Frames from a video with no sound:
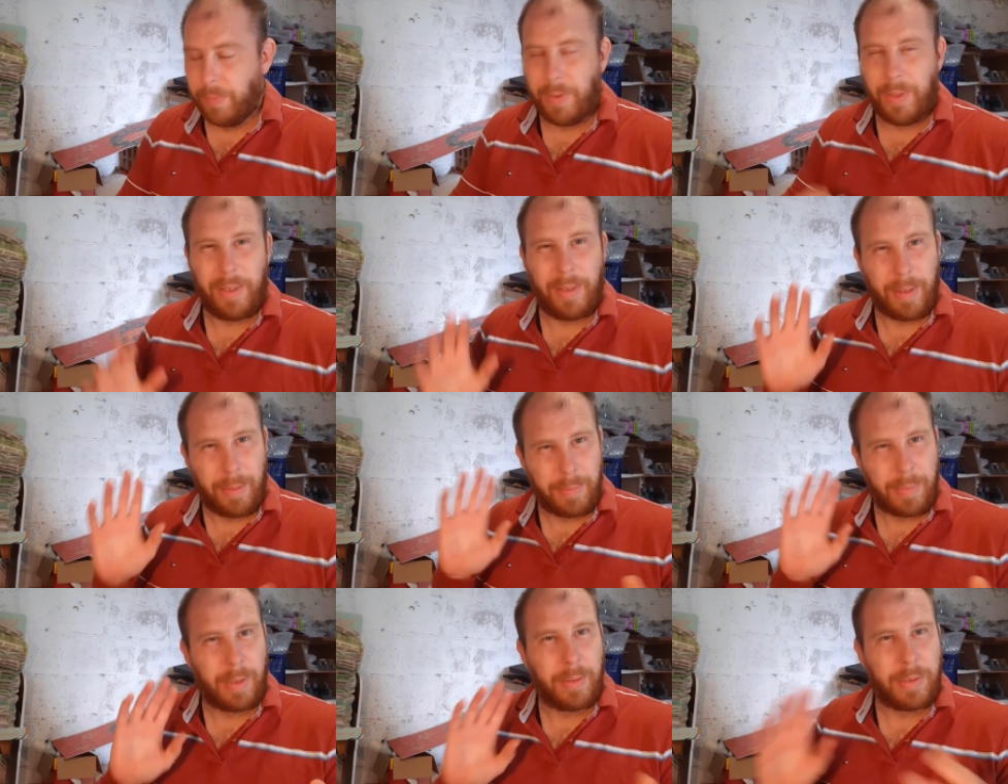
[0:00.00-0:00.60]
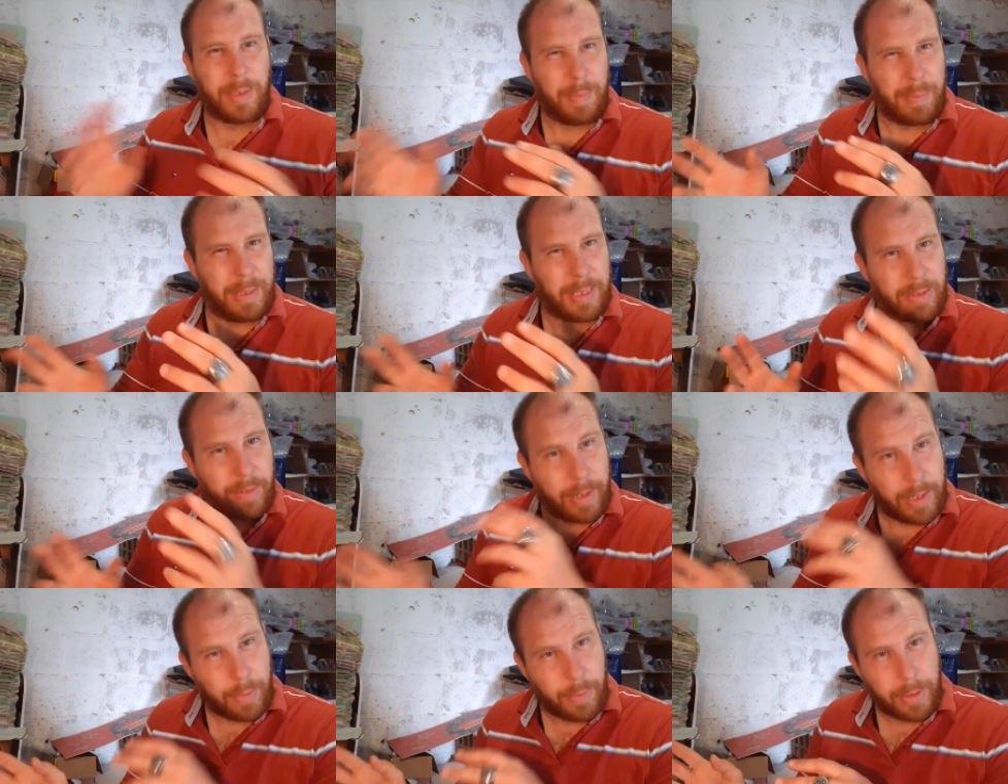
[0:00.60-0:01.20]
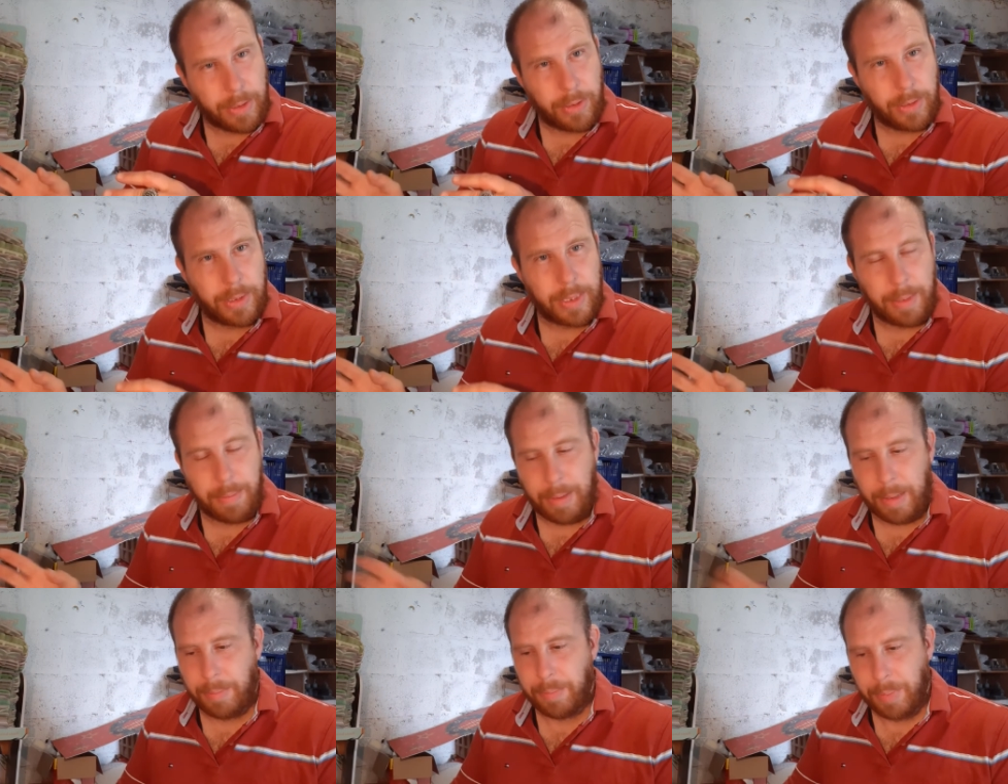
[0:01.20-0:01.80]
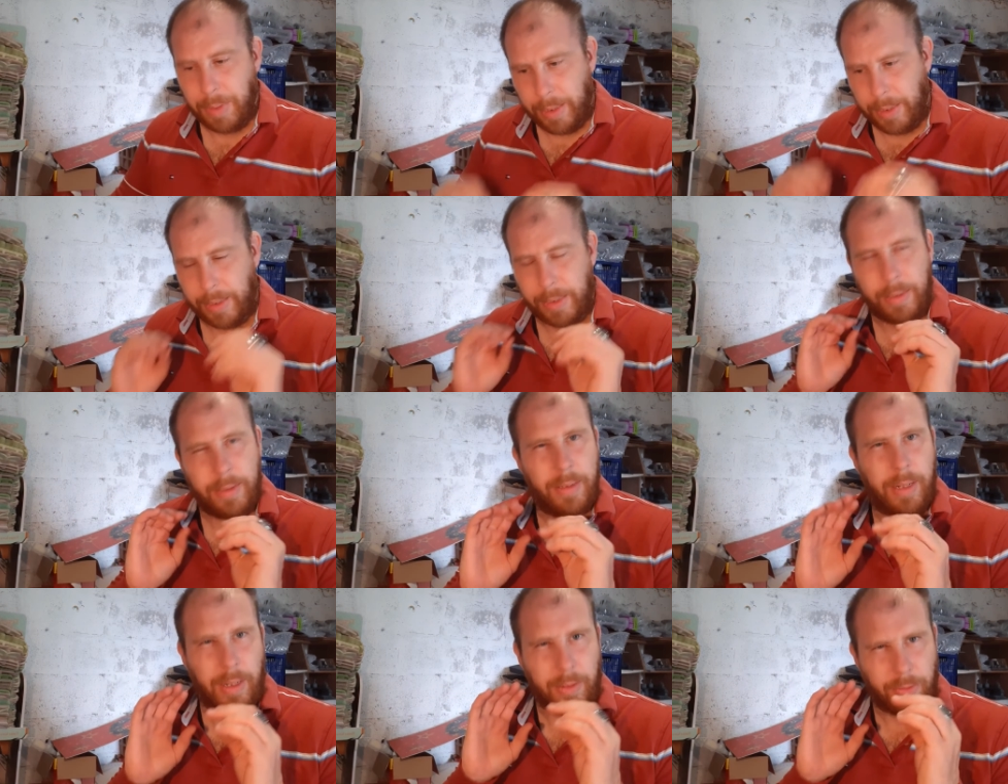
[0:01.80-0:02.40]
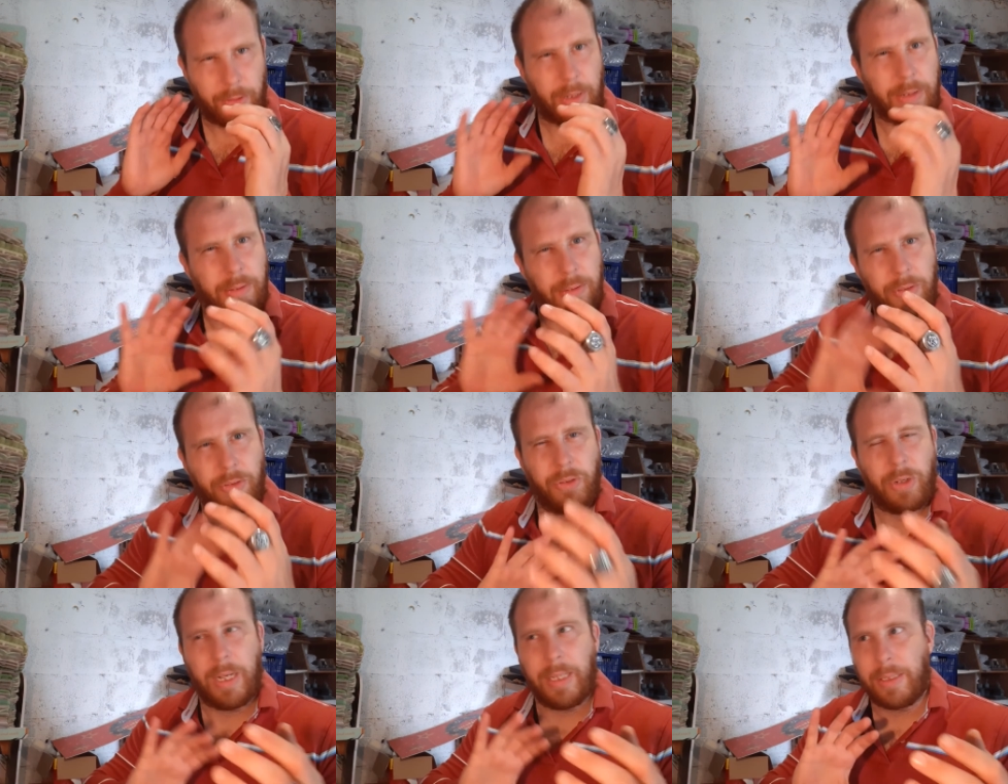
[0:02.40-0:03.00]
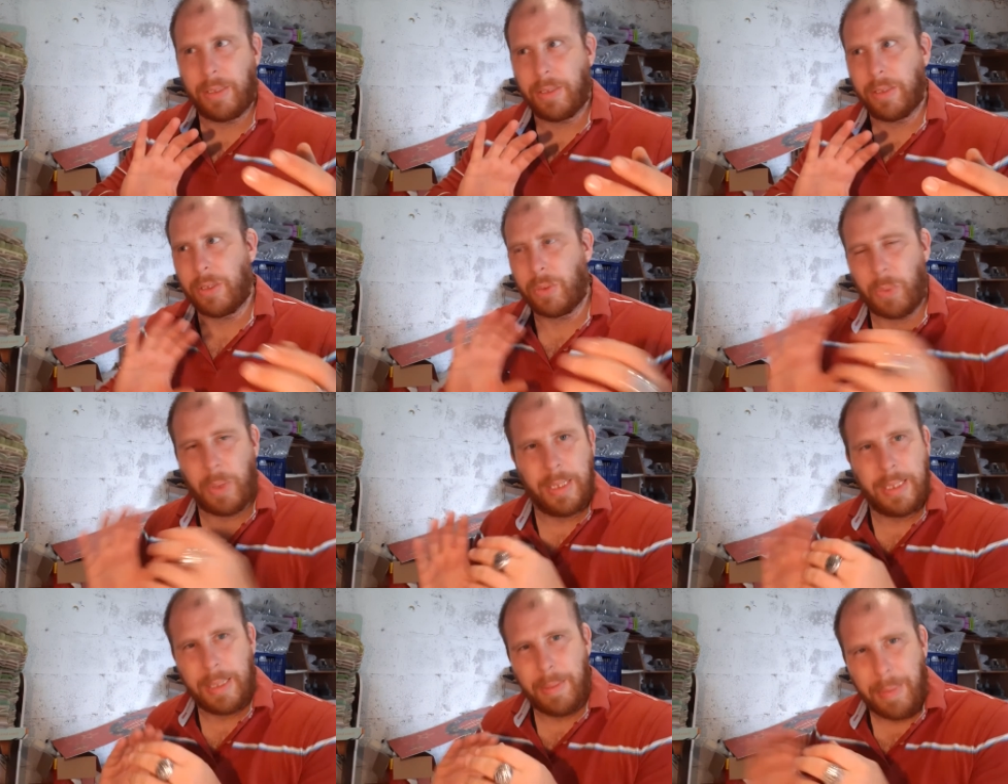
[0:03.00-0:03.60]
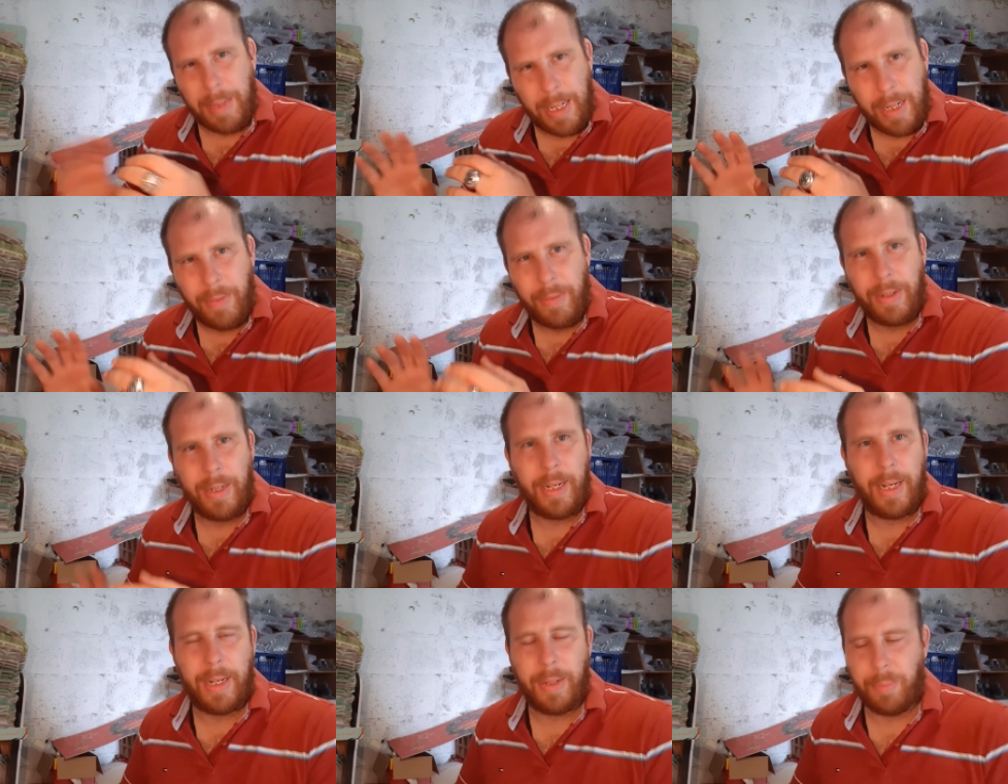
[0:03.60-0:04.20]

sometimes there'll be terrain questions come up, but I try to just squeeze them in here and there